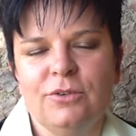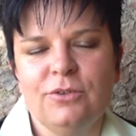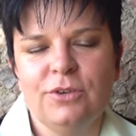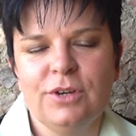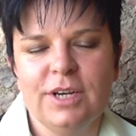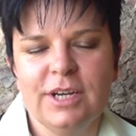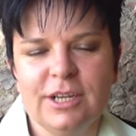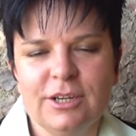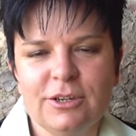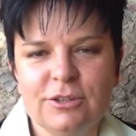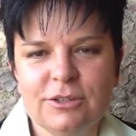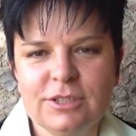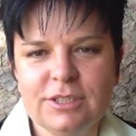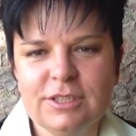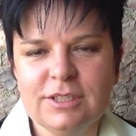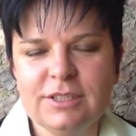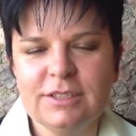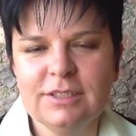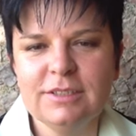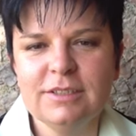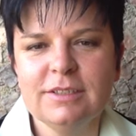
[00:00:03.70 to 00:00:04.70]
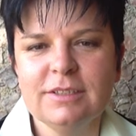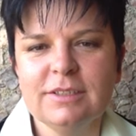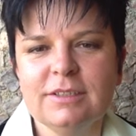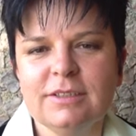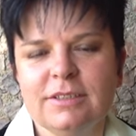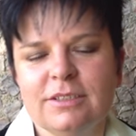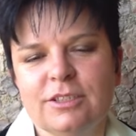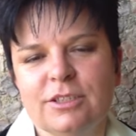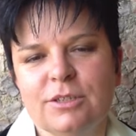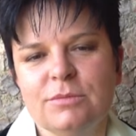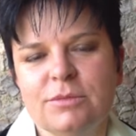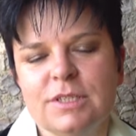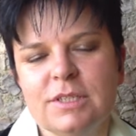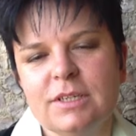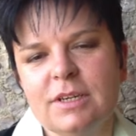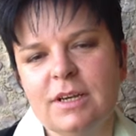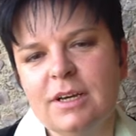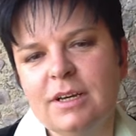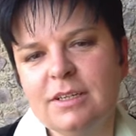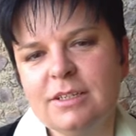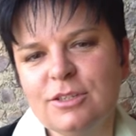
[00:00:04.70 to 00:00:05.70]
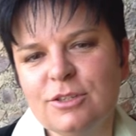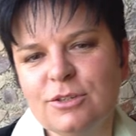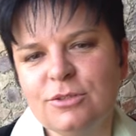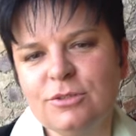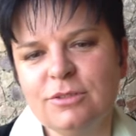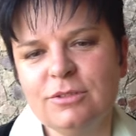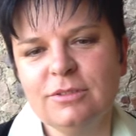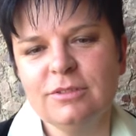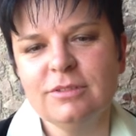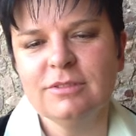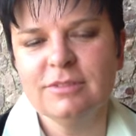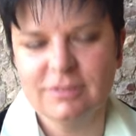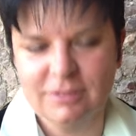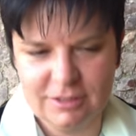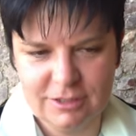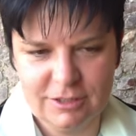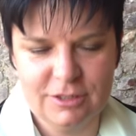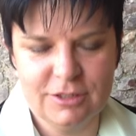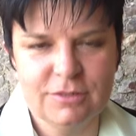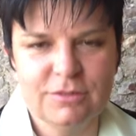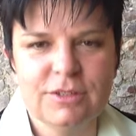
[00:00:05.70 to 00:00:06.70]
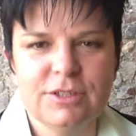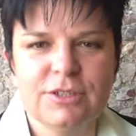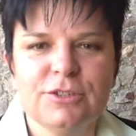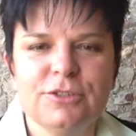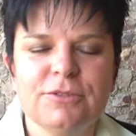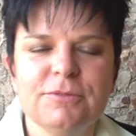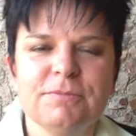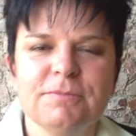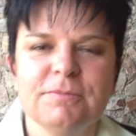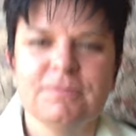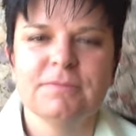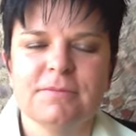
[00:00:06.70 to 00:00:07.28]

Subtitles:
Rene, Goosen, Germiston High School. Good afternoon.